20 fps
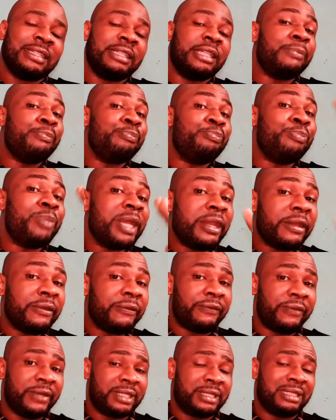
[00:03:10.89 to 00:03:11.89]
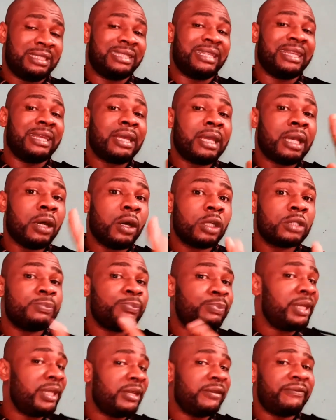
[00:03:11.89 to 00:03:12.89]
the benefits, the
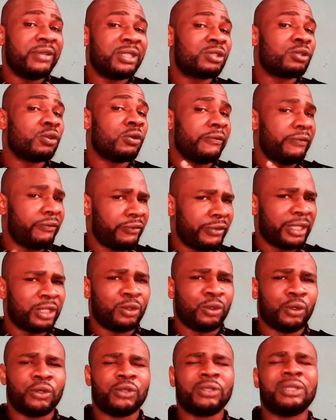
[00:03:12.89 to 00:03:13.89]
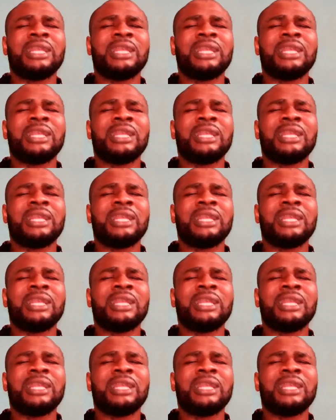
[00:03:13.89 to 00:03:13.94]
health benefits of red oil.